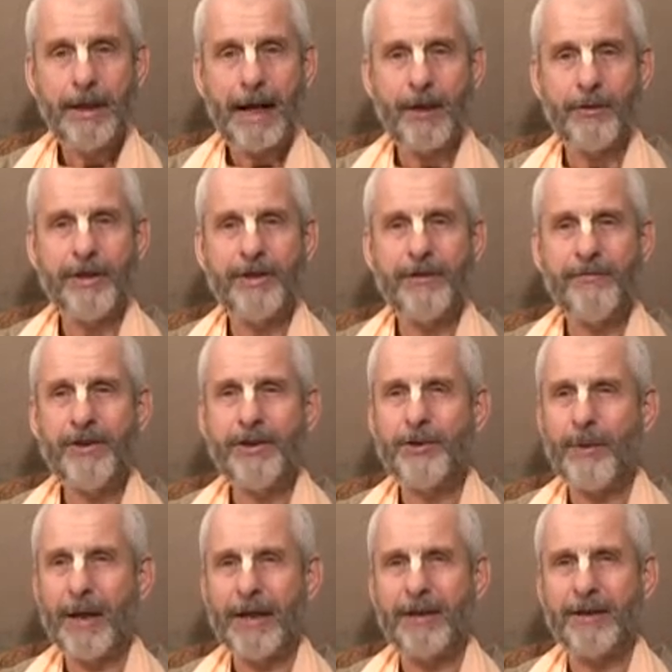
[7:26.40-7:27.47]
Our
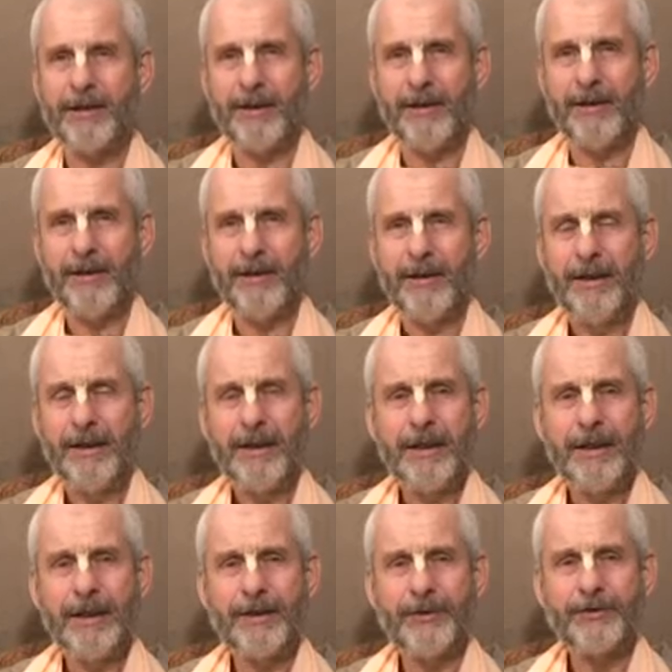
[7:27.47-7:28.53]
individuality
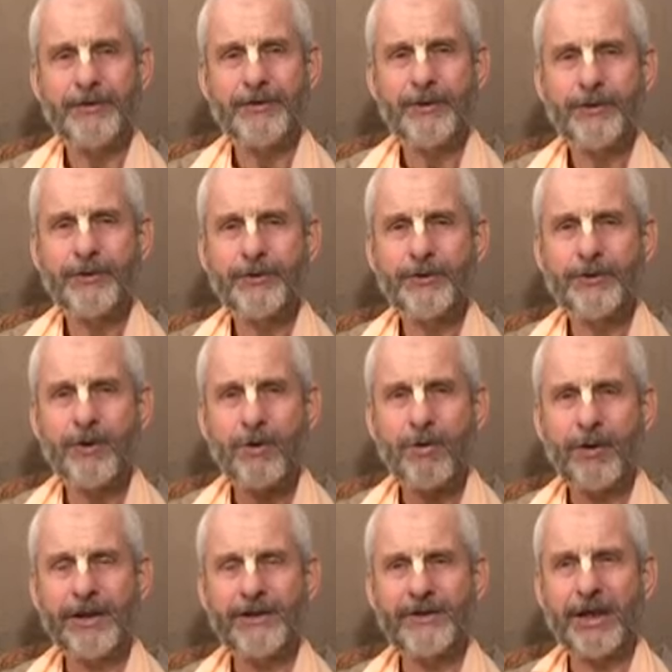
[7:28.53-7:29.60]
is
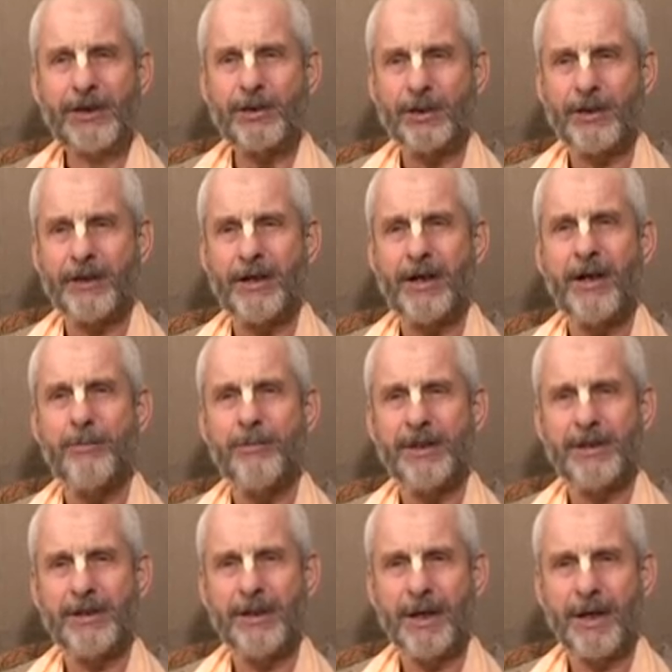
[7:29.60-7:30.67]
so essential it can't be
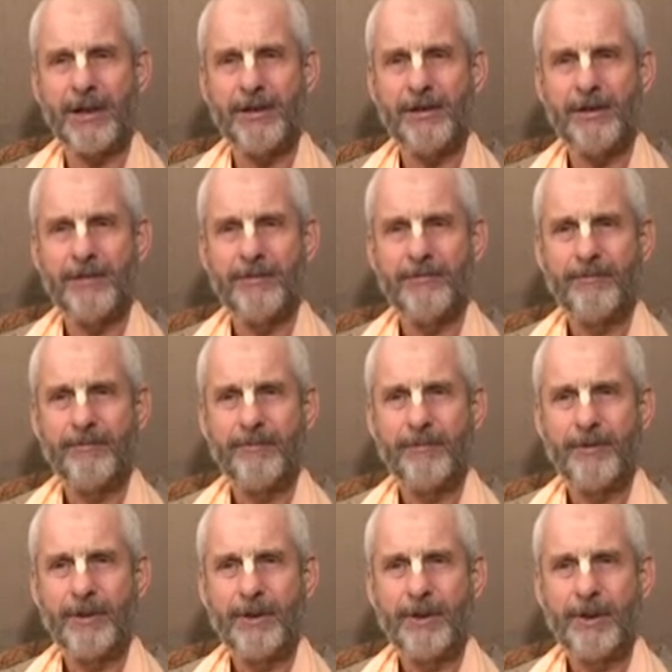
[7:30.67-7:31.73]
denied.
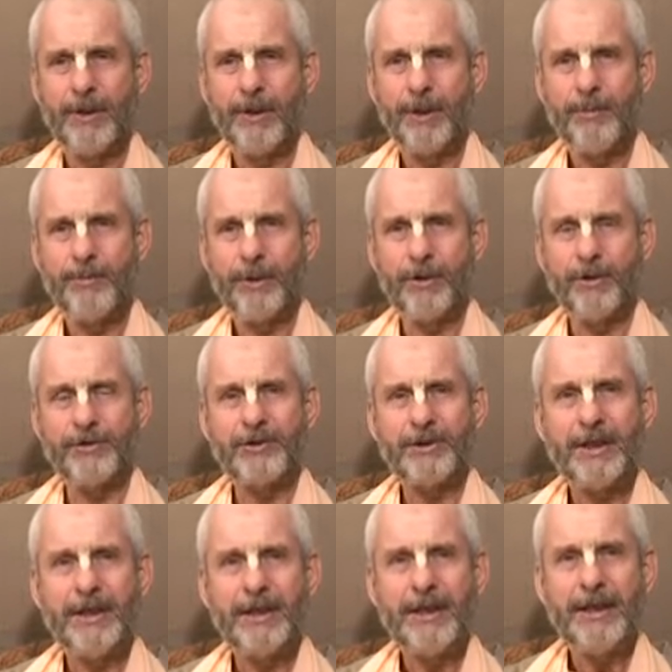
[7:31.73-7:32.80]

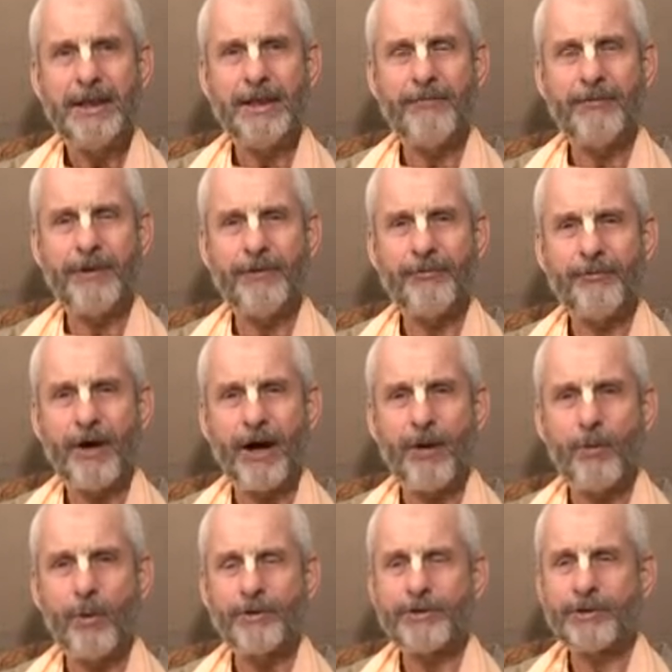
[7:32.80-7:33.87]
Because even if I
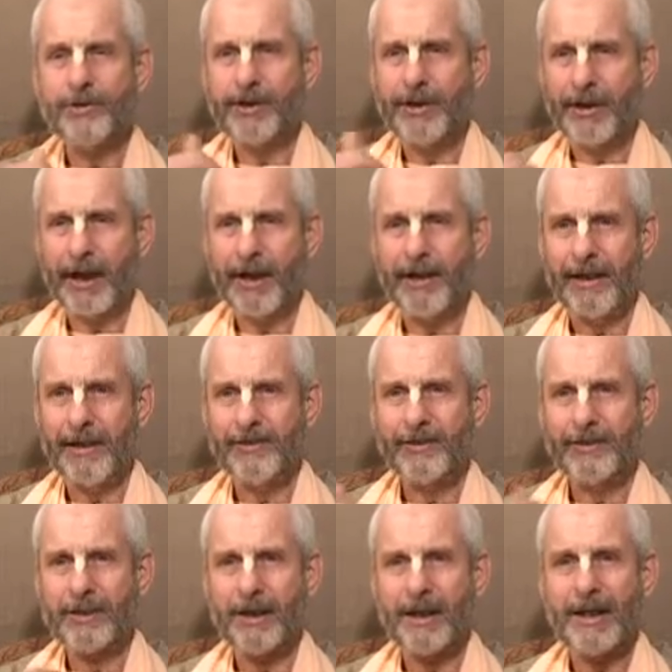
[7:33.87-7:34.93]
want to deny it,
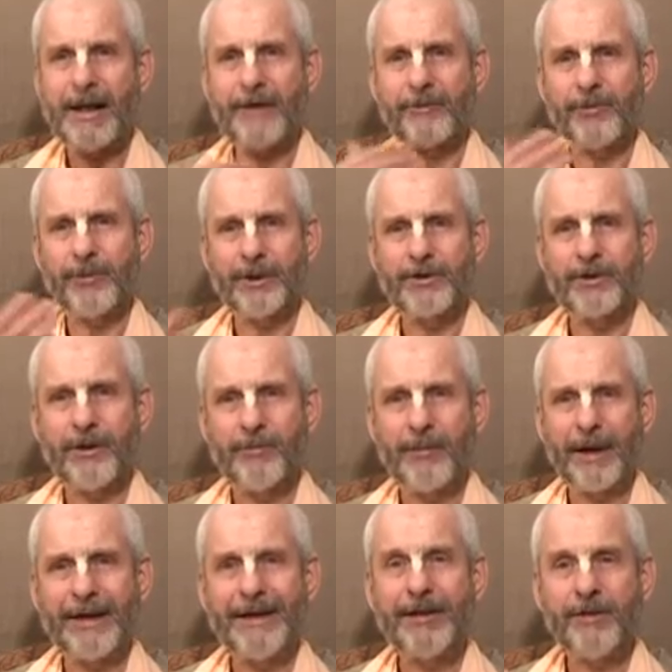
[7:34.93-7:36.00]
still I have to exert
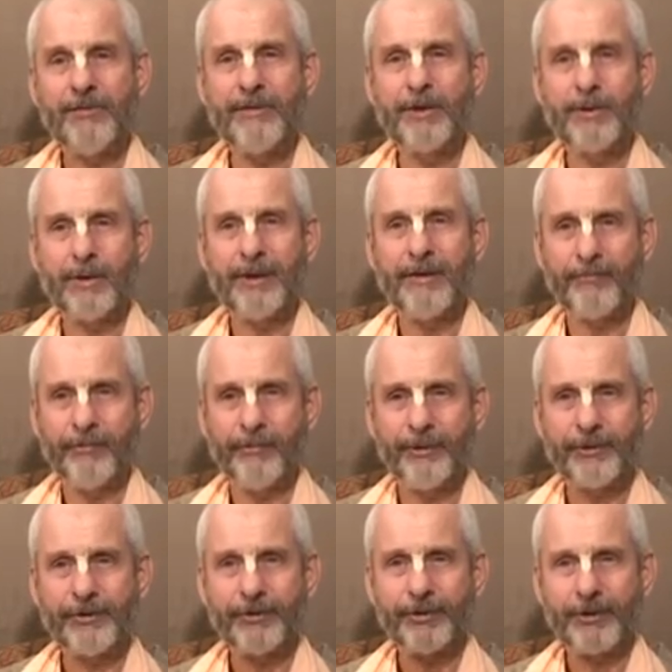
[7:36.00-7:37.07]
my individual
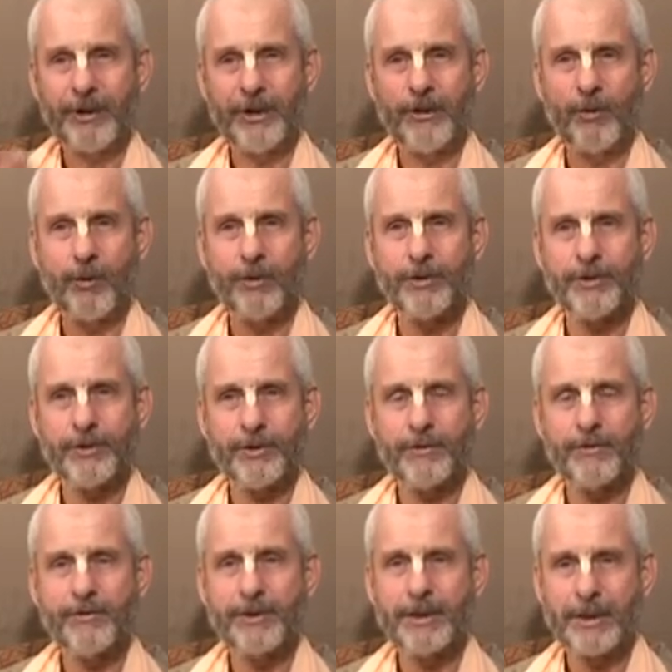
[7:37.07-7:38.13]
influence in order
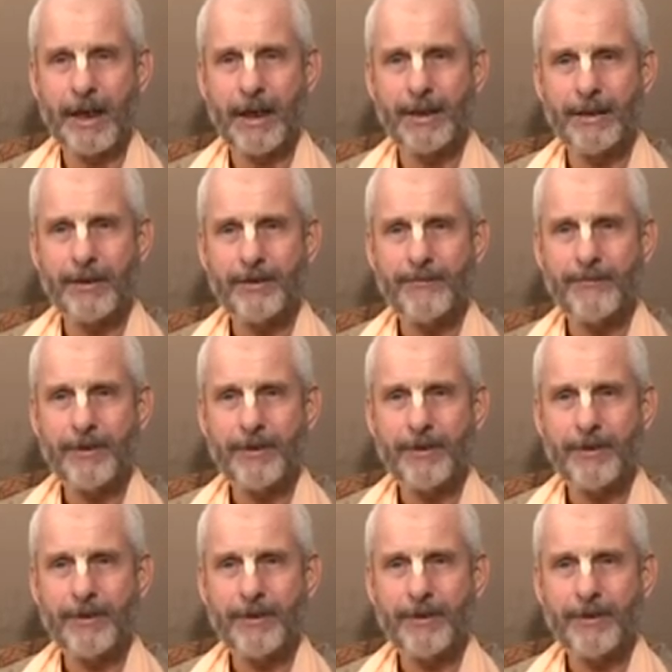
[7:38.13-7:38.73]
to deny it.